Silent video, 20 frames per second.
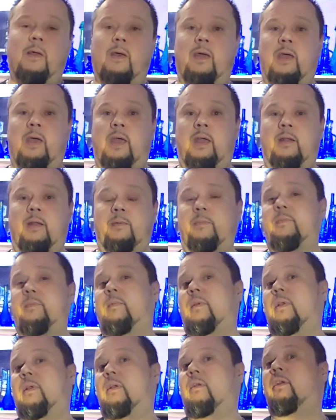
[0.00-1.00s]
And
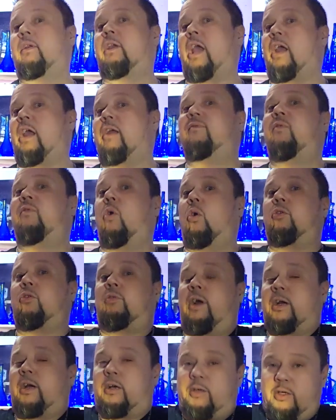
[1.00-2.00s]
gatefold
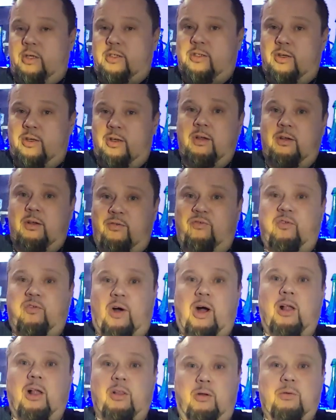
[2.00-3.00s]
records
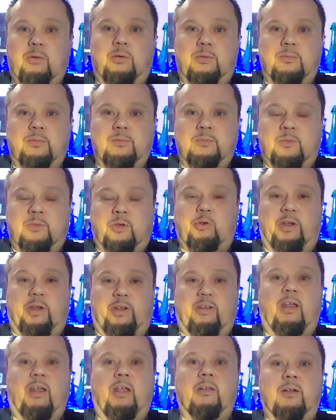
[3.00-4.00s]
follow
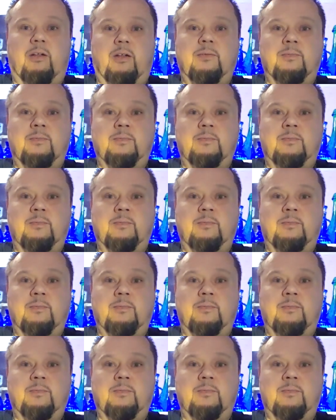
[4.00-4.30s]
Creed Taylor.